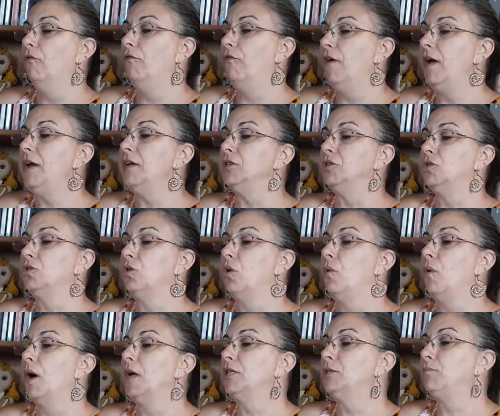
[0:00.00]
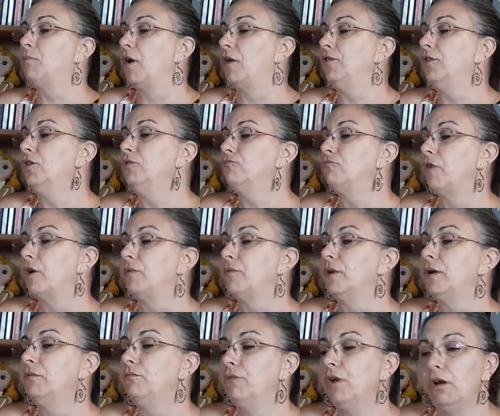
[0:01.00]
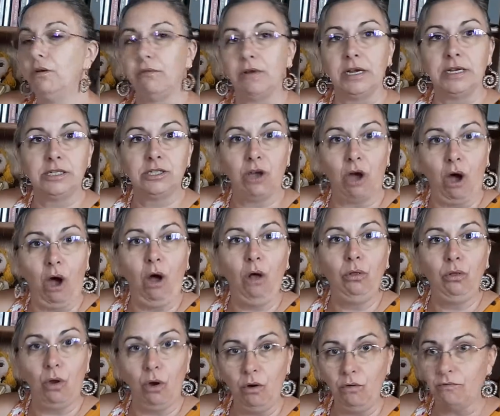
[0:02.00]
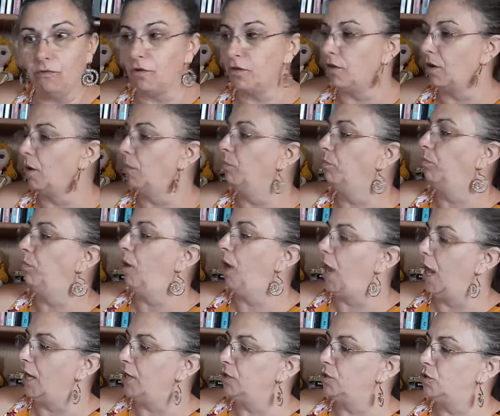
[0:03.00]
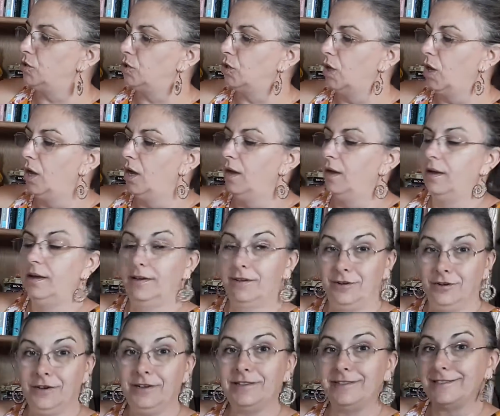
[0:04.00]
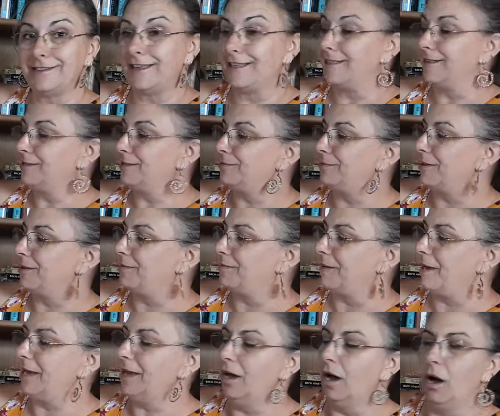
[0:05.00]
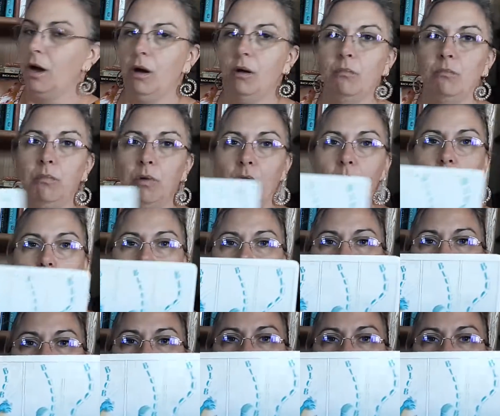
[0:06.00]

face, so I spread the dreary rarries all over the place. You can say this with me. Blub,